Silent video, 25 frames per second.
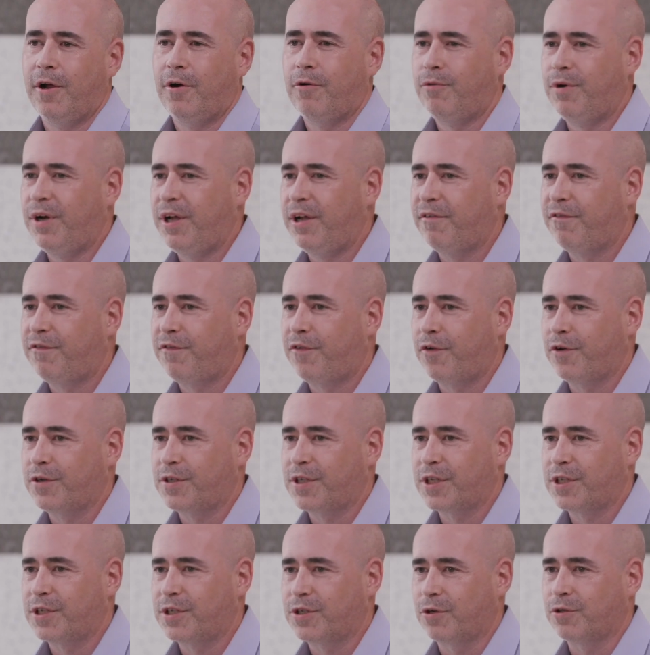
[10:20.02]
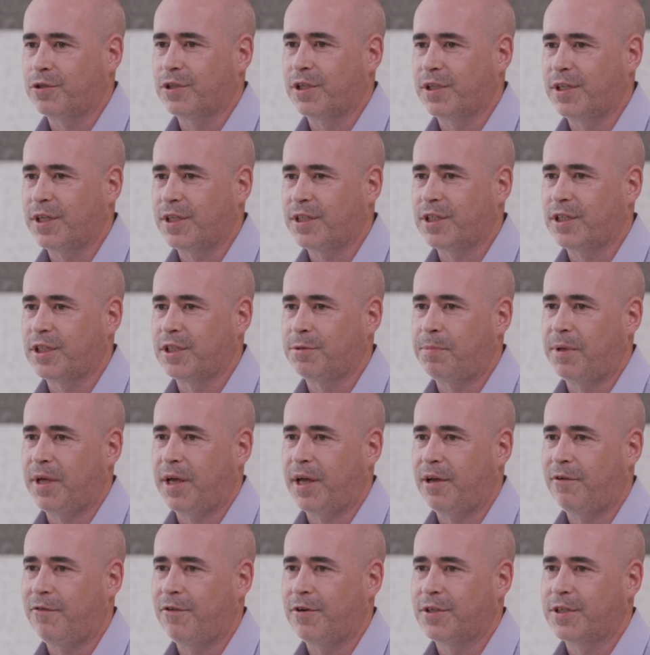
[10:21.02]
reinforcing social distance
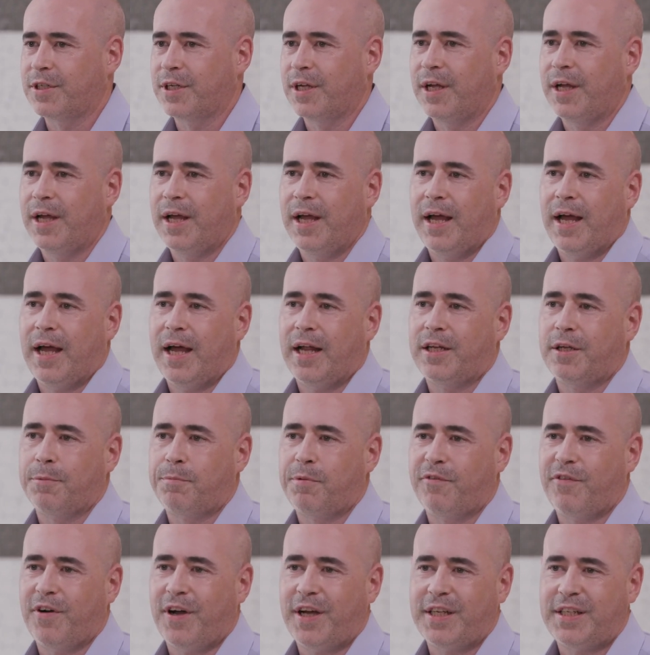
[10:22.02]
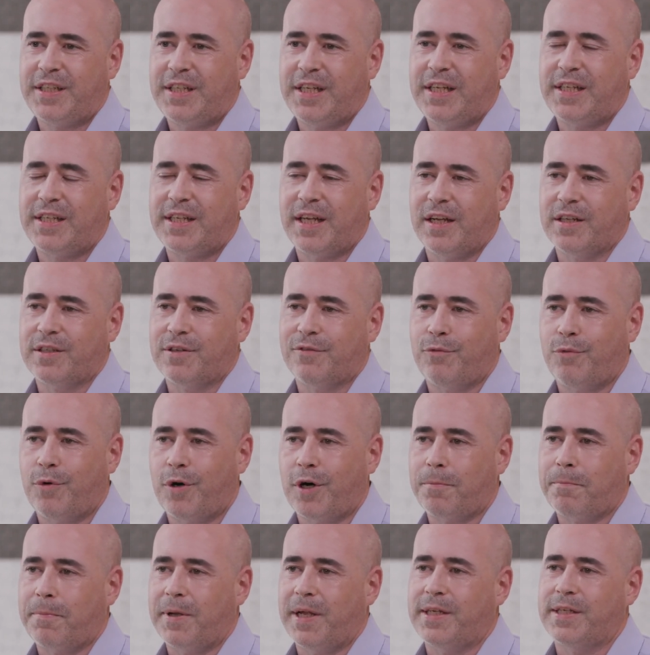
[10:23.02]
behaviours, and to provide details of
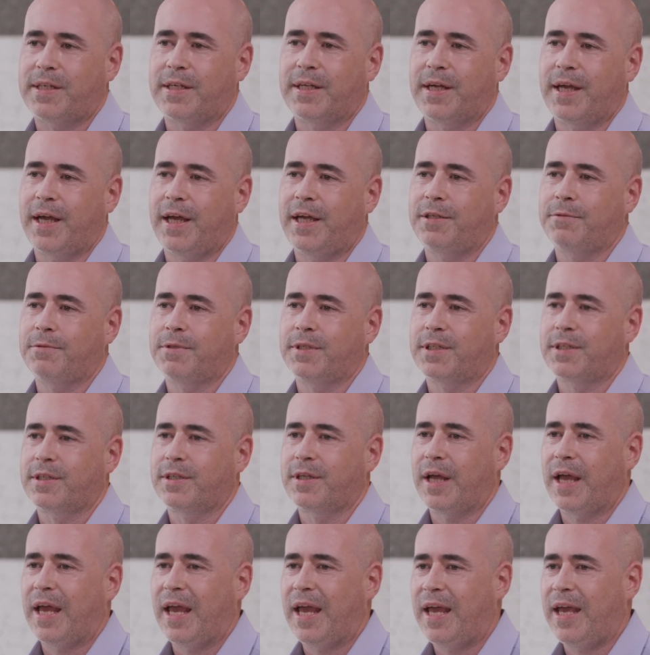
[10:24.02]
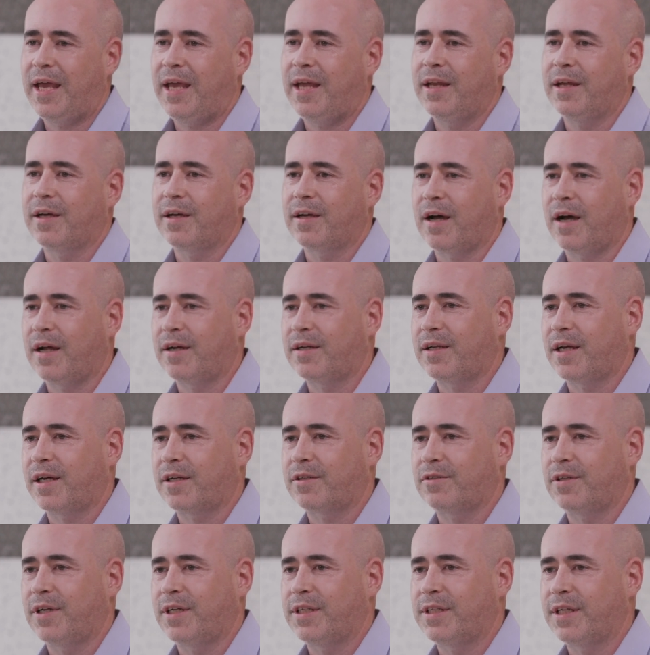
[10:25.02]
workplace engagements to aid in
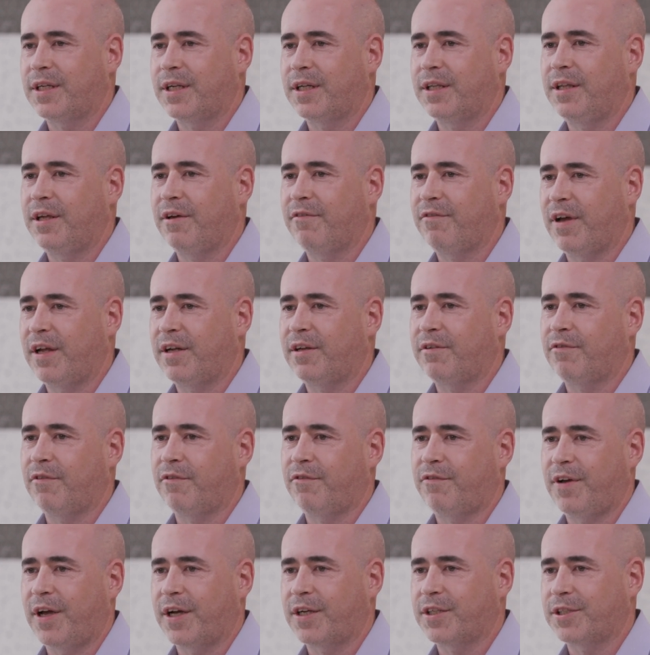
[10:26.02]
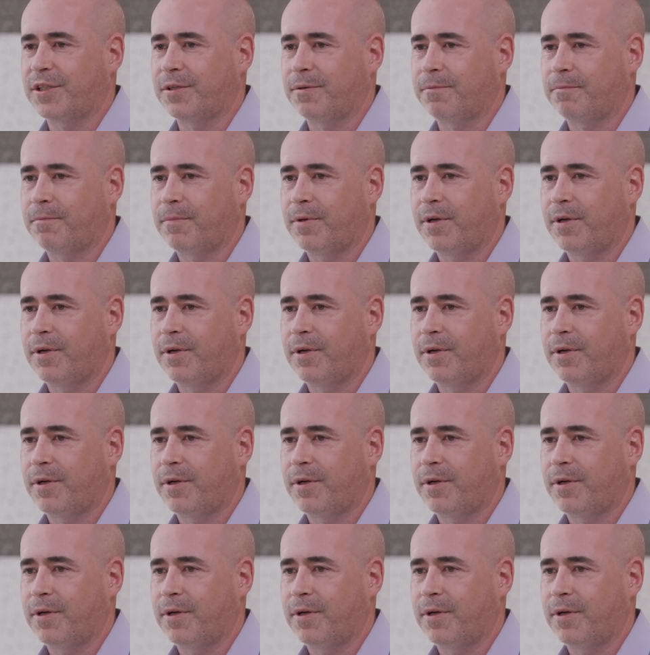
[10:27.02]
contact tracing in the event of infection.